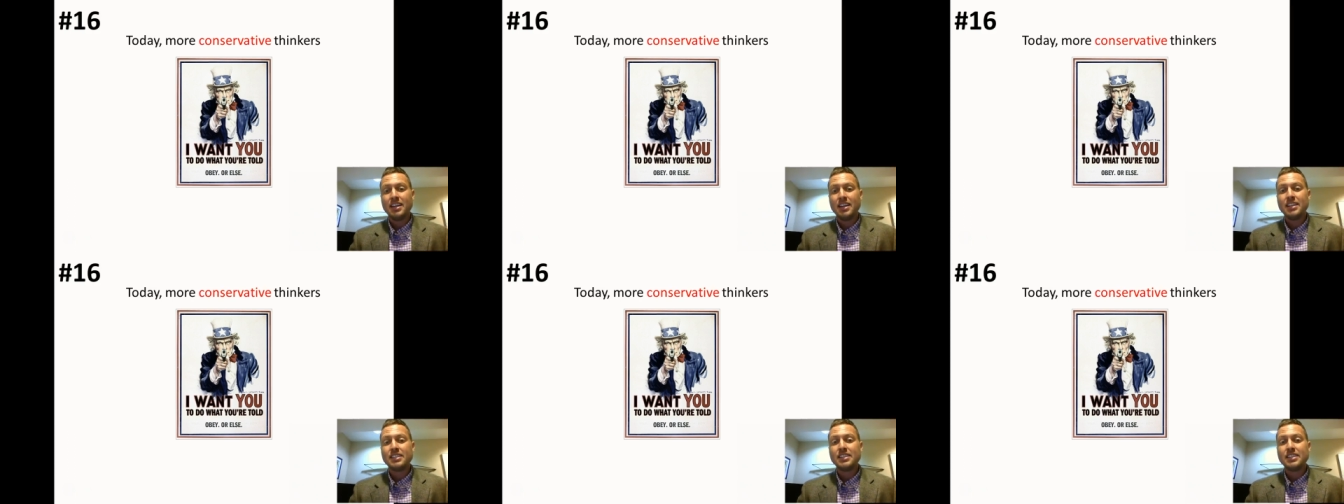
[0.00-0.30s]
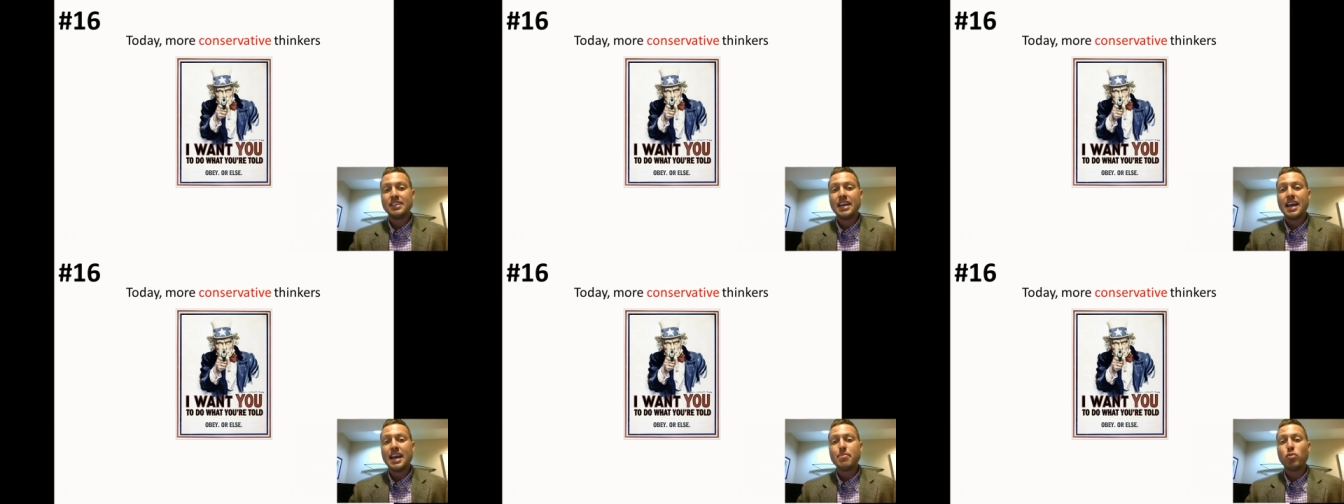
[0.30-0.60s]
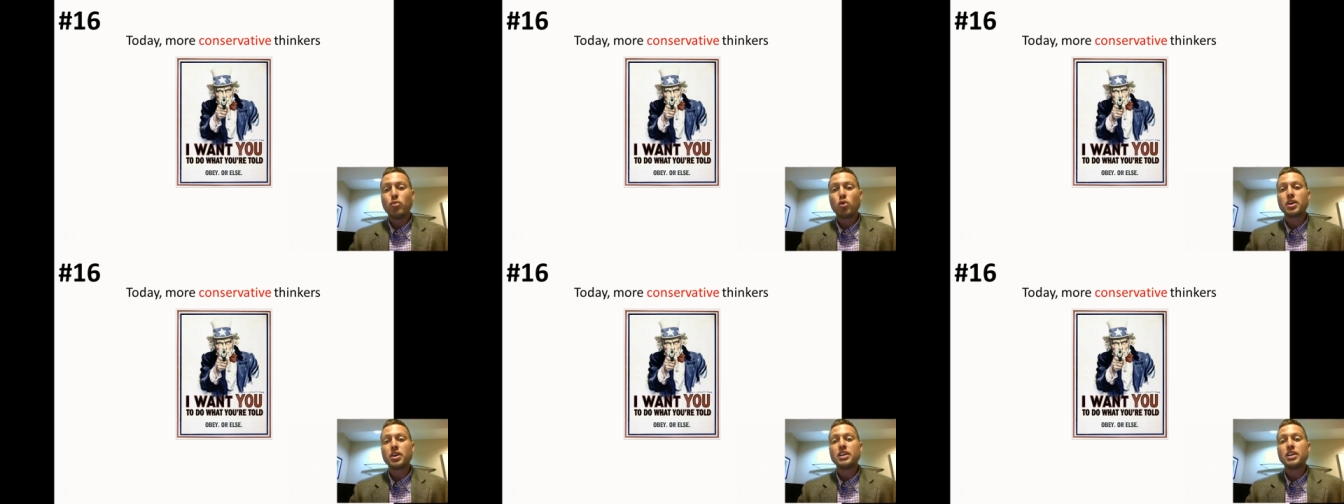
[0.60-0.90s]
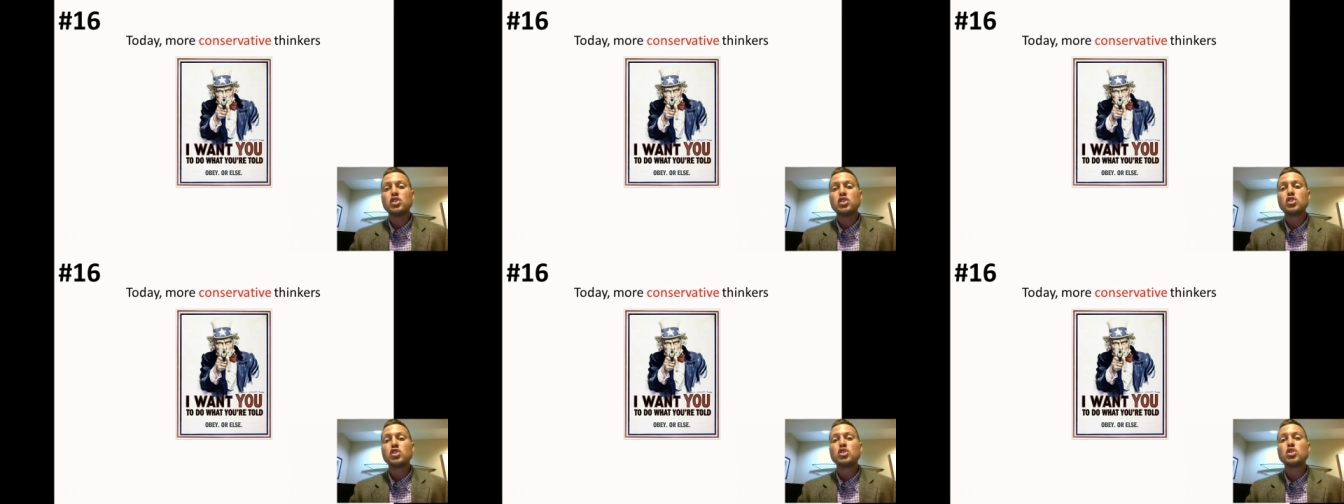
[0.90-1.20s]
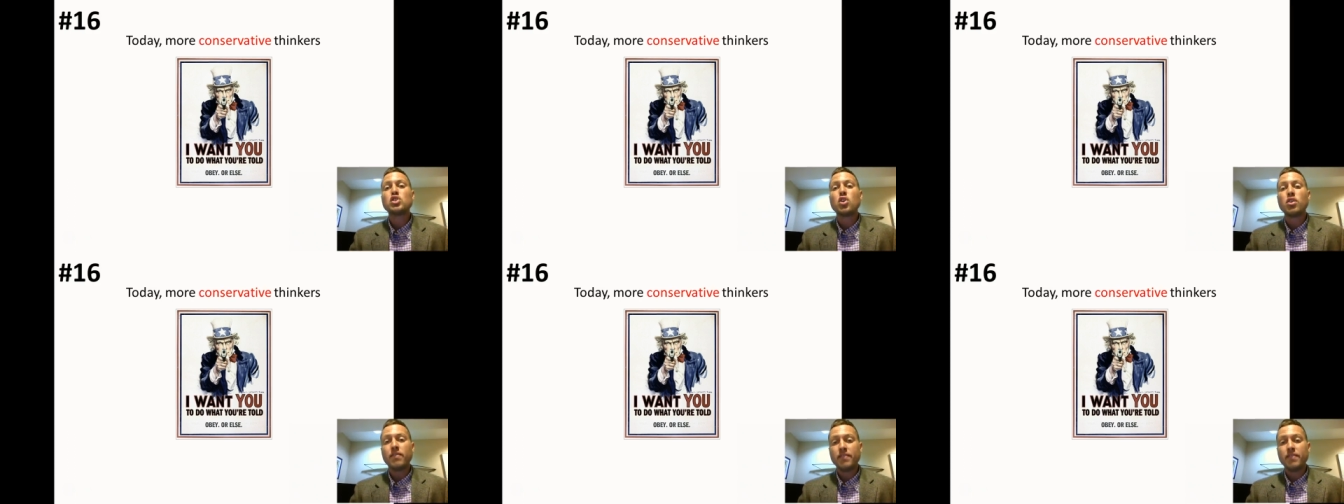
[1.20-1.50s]
Today, more
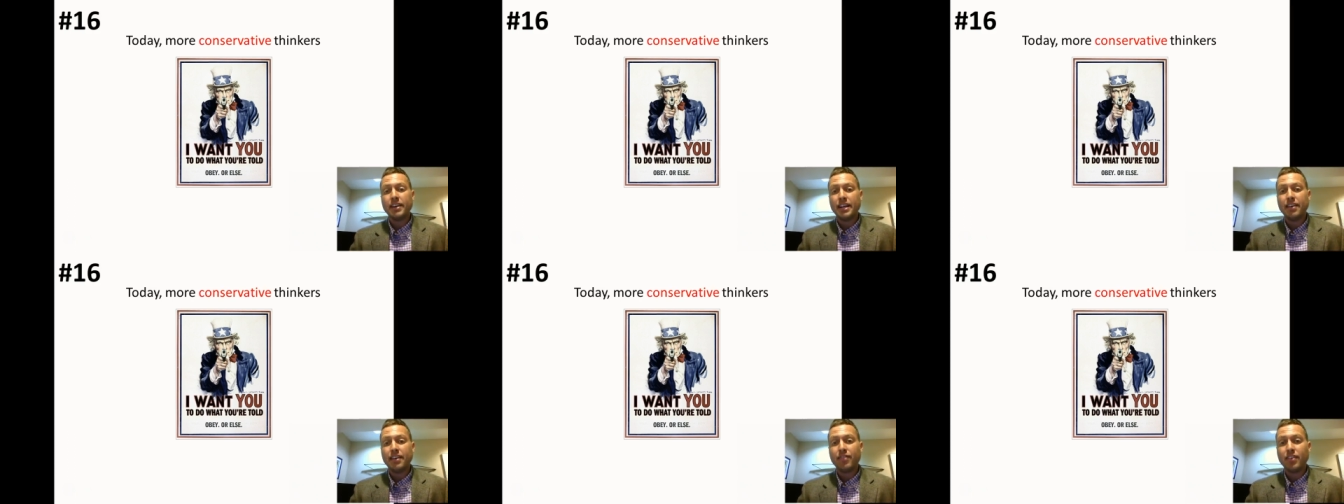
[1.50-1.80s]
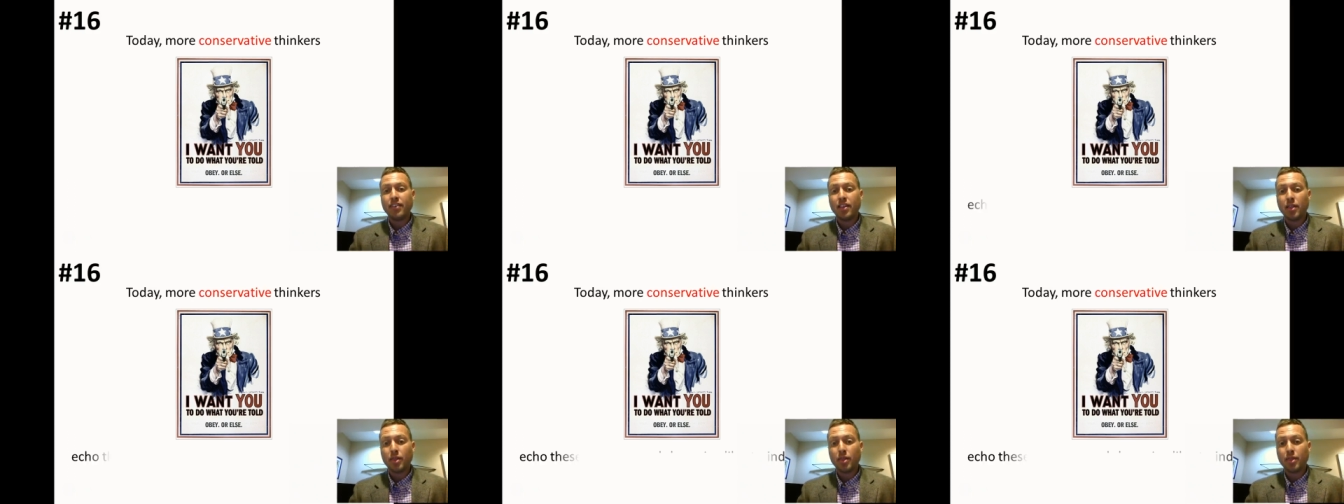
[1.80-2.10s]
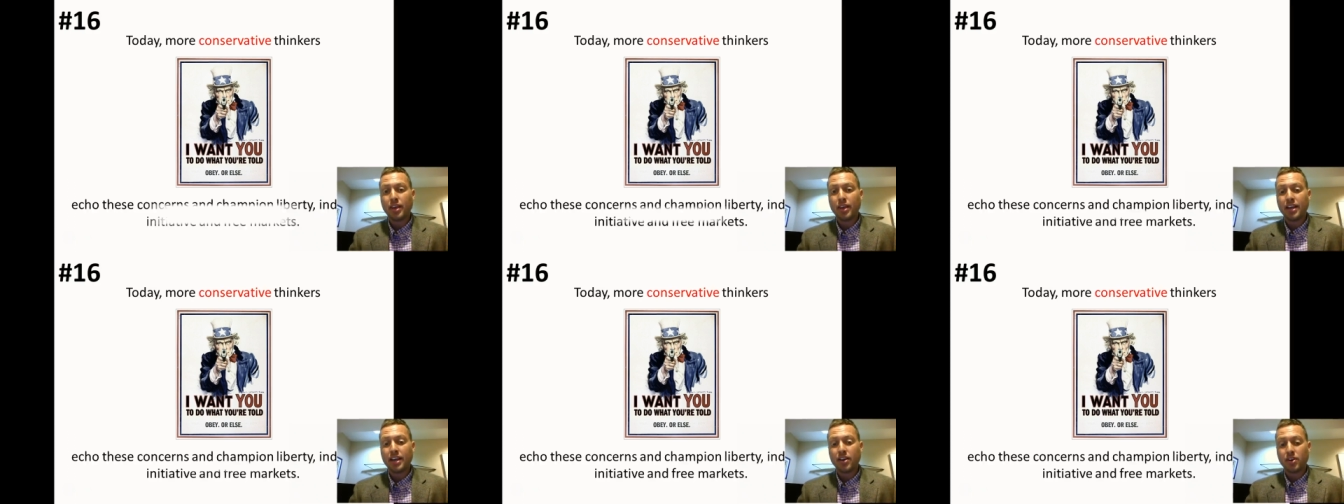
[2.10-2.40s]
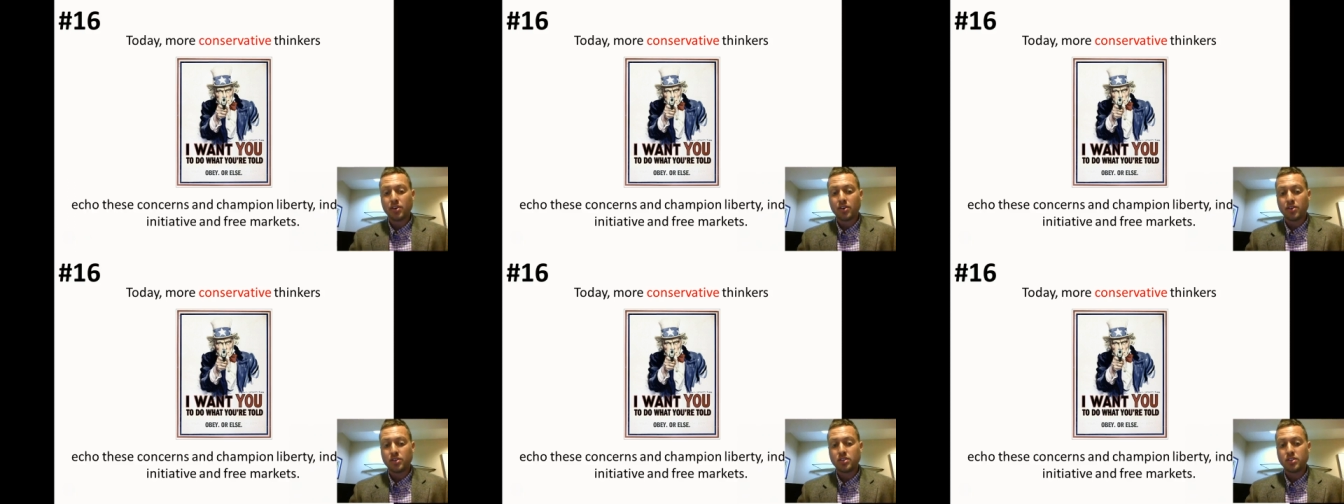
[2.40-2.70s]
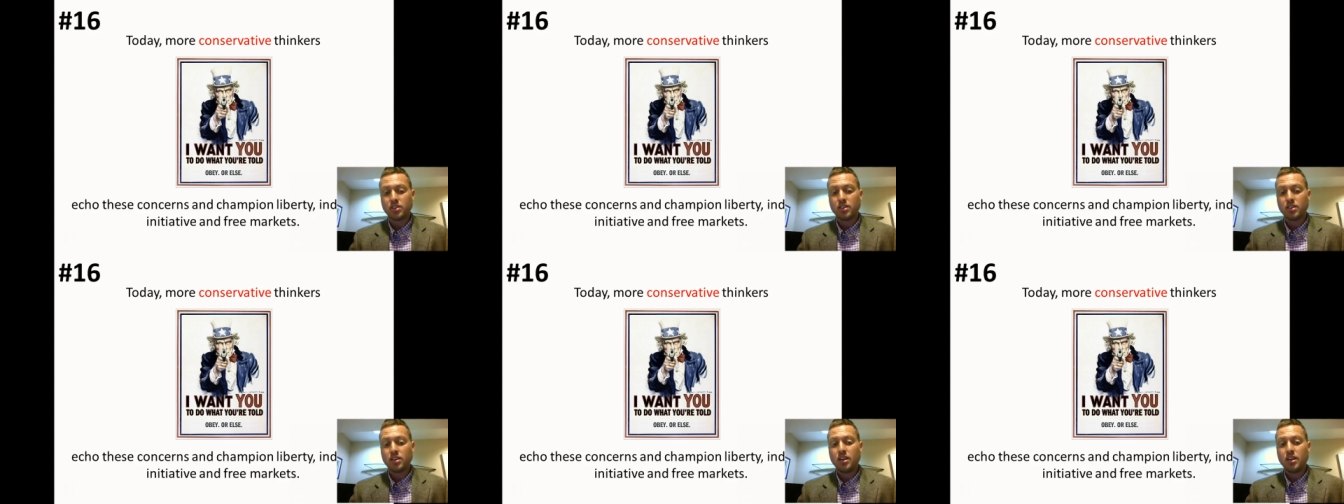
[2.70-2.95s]
conservative thinkers